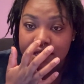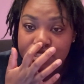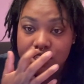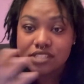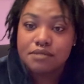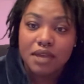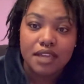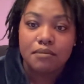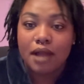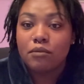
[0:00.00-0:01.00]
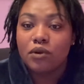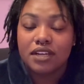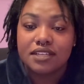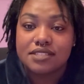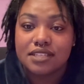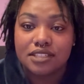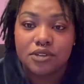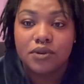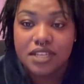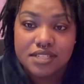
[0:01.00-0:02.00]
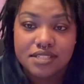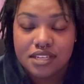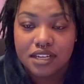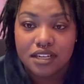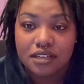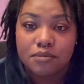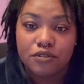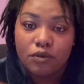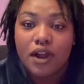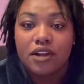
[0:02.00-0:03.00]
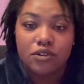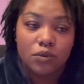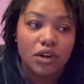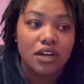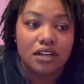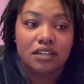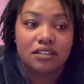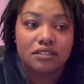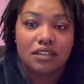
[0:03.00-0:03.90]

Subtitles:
just to make my mornings a little easier before I go to work,